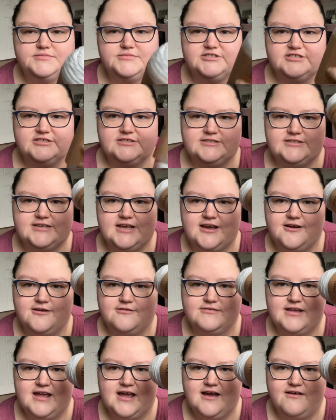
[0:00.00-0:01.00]
So
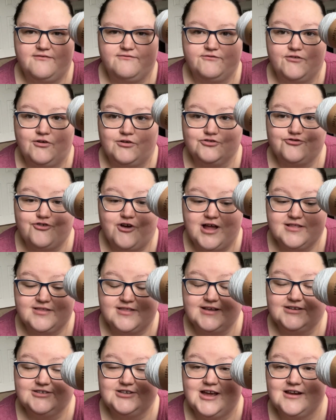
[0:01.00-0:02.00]
yeah, I've not tried
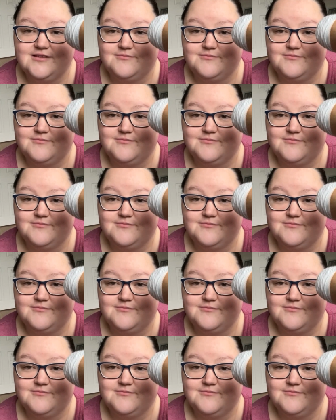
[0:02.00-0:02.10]
this yet.